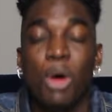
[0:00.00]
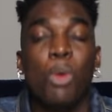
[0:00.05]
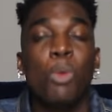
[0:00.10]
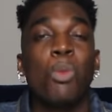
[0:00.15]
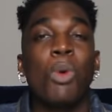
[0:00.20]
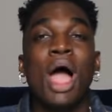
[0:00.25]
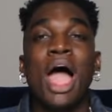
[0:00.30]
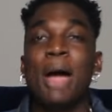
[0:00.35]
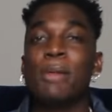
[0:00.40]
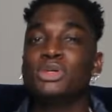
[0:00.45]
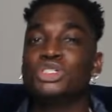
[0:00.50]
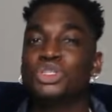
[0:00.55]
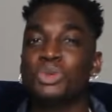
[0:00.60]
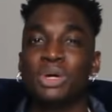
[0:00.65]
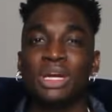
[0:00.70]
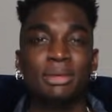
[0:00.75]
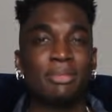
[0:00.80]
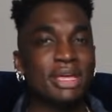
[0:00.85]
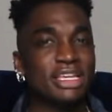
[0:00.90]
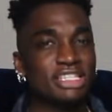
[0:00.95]
why would you
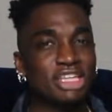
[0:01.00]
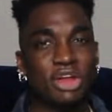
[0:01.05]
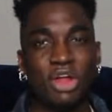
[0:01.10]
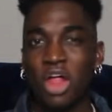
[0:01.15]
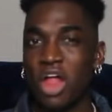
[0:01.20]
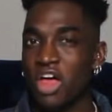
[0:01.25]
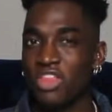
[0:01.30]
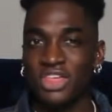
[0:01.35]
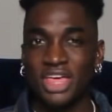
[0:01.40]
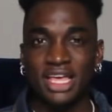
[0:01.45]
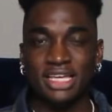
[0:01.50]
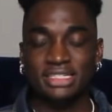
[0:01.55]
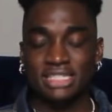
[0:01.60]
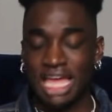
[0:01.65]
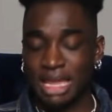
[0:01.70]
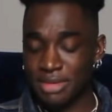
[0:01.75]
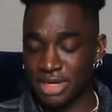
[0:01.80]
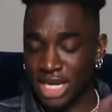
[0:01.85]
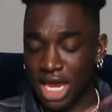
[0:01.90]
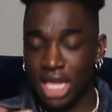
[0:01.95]
want to miss out on all this?
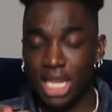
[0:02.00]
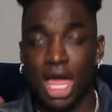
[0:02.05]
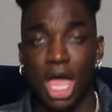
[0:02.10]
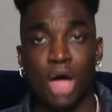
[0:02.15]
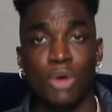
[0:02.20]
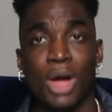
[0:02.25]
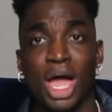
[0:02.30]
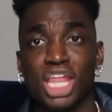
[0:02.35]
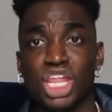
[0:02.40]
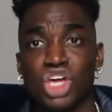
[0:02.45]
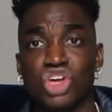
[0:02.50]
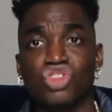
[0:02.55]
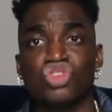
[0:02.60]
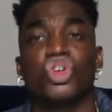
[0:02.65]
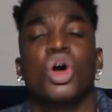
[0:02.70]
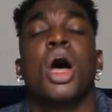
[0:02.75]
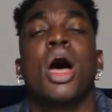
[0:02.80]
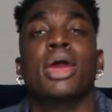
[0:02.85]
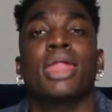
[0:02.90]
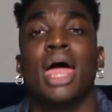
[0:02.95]
I mean, hello, I look
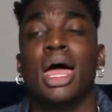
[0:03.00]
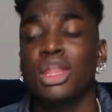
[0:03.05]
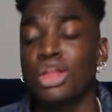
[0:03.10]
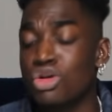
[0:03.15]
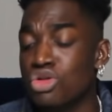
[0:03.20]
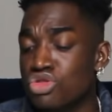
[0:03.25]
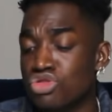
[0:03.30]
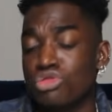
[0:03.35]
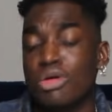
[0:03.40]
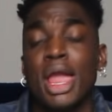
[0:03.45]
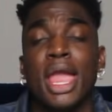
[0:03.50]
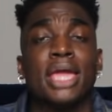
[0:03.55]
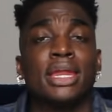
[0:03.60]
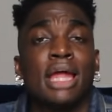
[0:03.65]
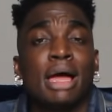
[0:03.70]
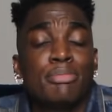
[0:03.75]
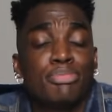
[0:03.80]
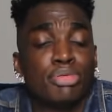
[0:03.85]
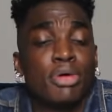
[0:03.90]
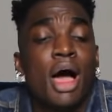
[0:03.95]
good. I look great.
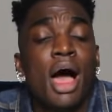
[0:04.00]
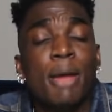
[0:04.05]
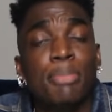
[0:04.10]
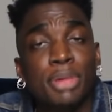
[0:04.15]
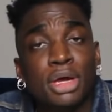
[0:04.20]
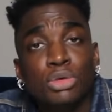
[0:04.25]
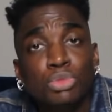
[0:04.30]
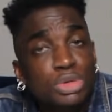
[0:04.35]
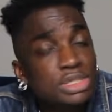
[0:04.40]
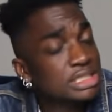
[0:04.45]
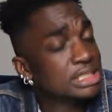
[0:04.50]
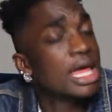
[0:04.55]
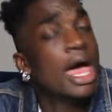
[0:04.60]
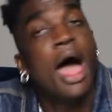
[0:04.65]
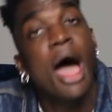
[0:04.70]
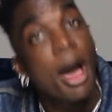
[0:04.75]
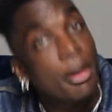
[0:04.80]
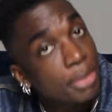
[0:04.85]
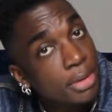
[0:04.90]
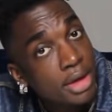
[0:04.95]
I'm popping. What's
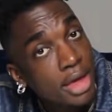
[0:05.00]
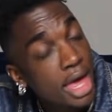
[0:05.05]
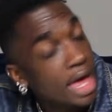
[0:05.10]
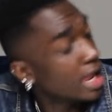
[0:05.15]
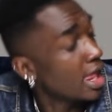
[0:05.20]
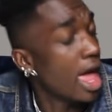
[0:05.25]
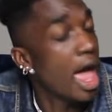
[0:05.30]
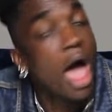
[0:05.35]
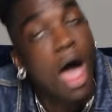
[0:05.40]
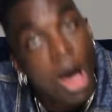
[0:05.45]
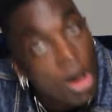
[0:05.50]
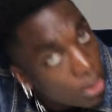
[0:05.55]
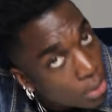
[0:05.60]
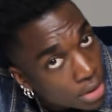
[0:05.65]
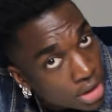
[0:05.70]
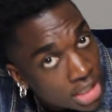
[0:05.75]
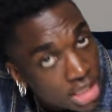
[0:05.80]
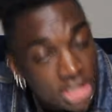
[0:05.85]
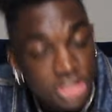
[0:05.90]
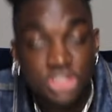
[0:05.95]
up? Hello.
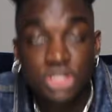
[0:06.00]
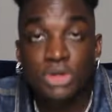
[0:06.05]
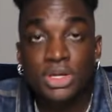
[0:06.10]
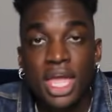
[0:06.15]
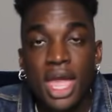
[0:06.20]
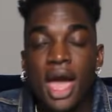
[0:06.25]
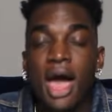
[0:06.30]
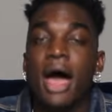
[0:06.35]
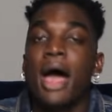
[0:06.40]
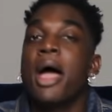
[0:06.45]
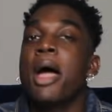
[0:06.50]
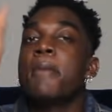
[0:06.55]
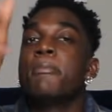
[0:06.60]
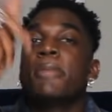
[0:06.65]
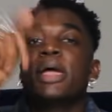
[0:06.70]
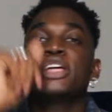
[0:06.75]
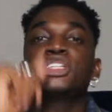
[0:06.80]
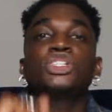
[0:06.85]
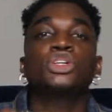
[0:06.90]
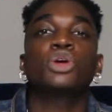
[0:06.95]
So yeah,
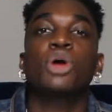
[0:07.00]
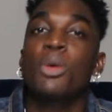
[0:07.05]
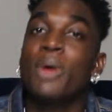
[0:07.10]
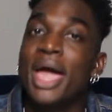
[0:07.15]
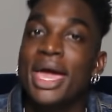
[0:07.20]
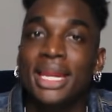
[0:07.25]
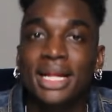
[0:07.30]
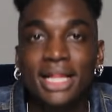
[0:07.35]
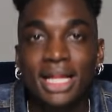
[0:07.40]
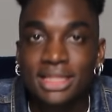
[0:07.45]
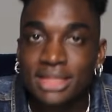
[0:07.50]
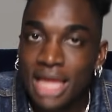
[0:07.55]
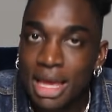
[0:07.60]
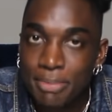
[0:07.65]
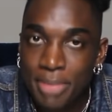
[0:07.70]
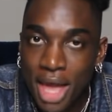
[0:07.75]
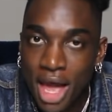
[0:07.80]
make sure you go ahead and click that